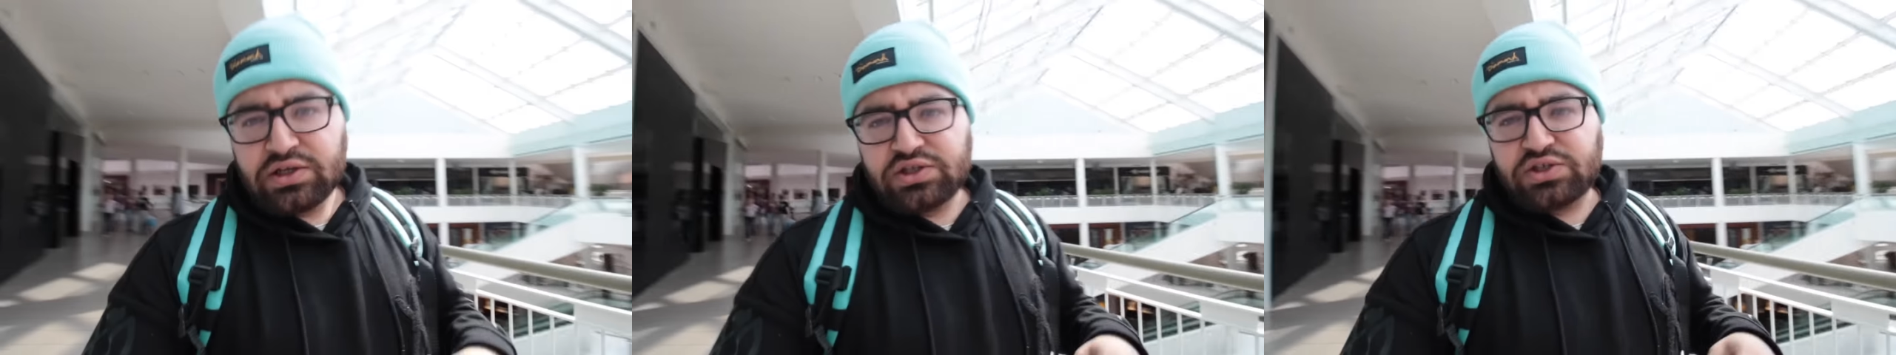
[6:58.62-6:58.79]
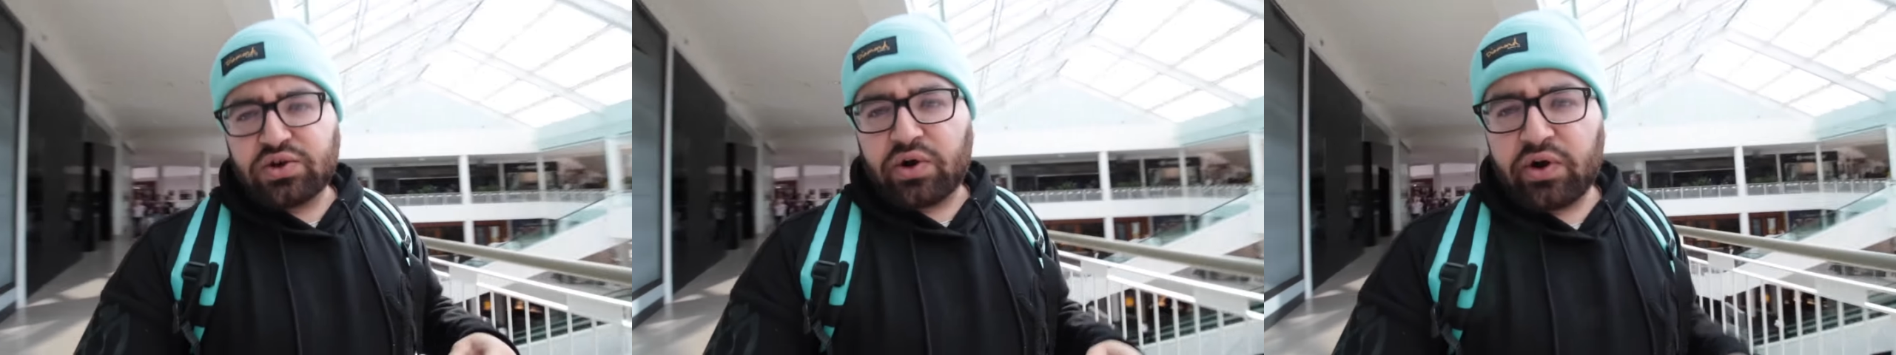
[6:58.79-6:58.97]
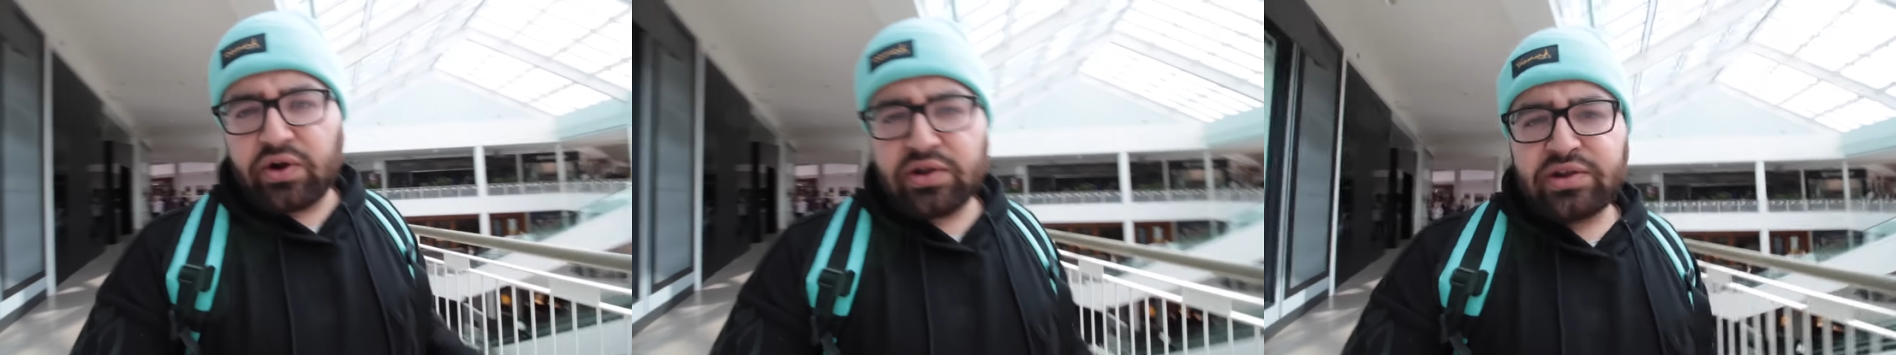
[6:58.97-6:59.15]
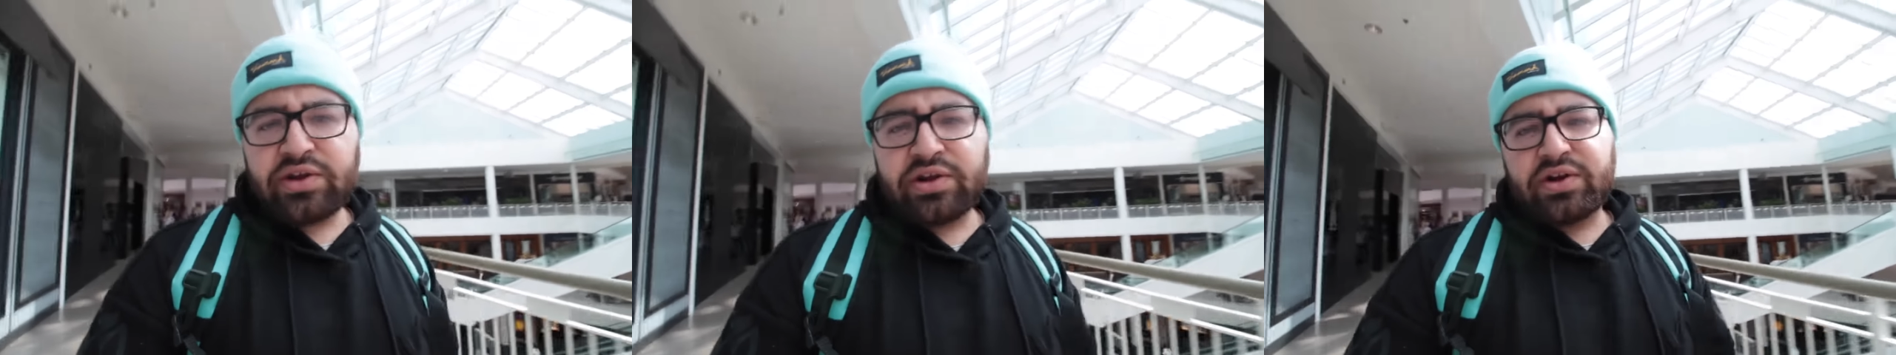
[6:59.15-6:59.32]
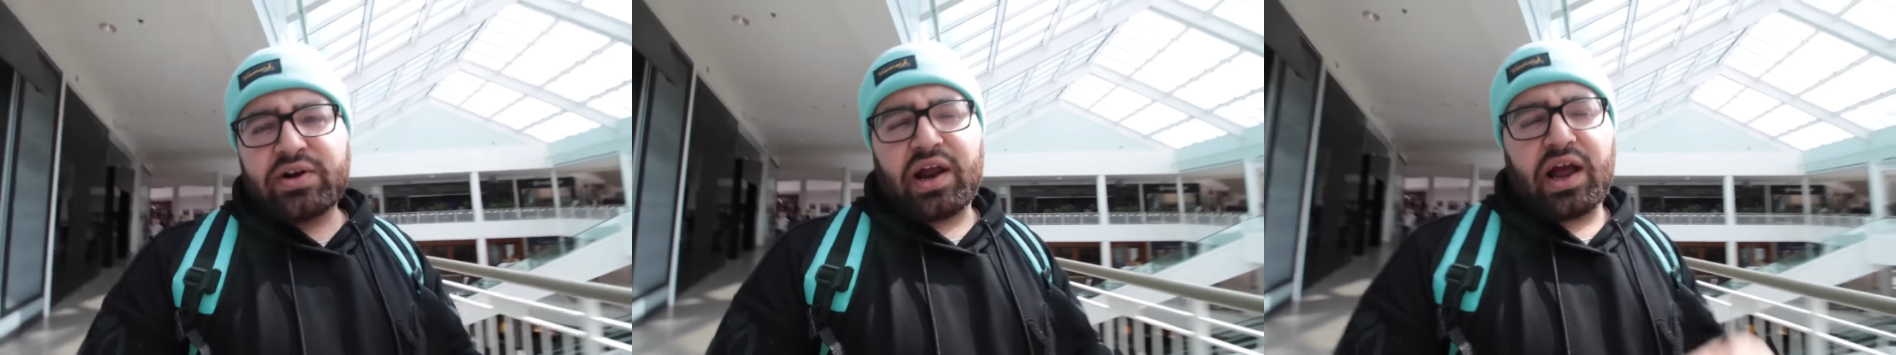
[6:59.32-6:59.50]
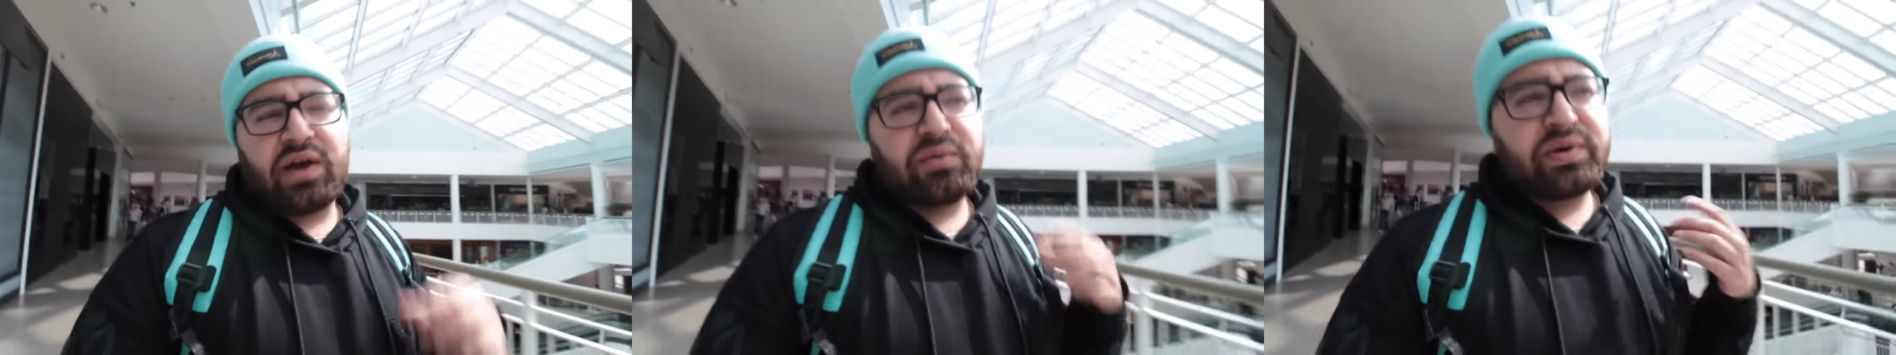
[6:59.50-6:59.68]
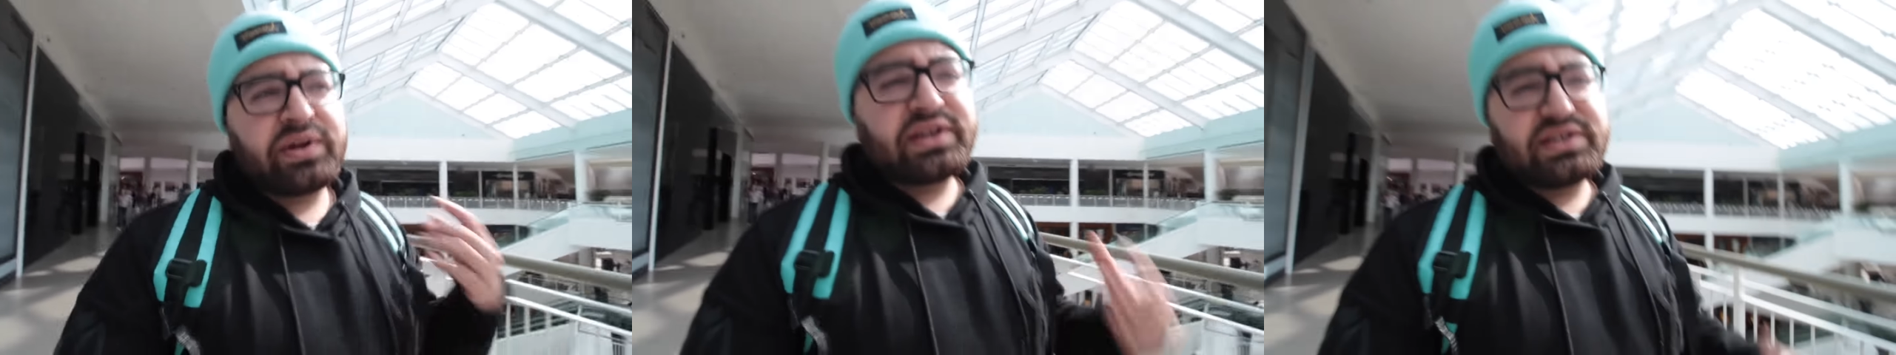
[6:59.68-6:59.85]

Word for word: So earlier, I went